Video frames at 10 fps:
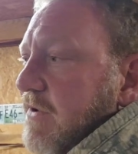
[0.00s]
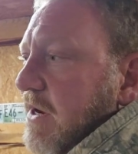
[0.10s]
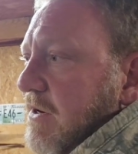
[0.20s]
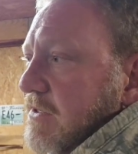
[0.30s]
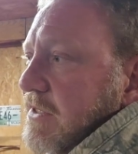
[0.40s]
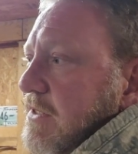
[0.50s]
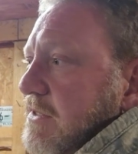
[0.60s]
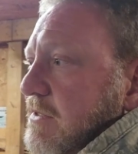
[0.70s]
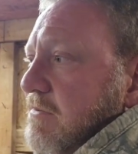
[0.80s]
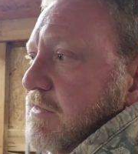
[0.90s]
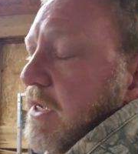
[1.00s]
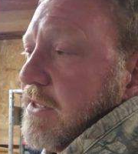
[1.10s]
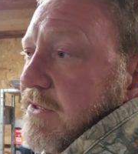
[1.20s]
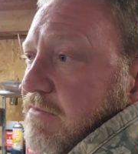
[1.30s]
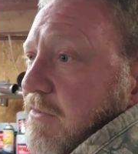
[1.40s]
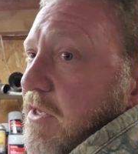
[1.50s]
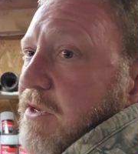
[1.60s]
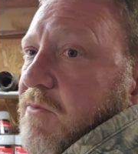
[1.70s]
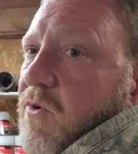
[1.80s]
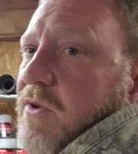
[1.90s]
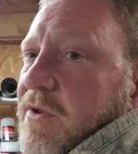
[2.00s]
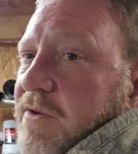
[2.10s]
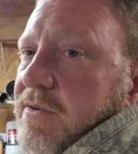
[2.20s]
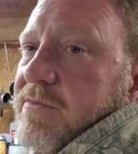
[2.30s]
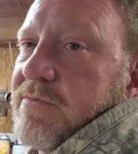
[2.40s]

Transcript: era, since it's nothing more than a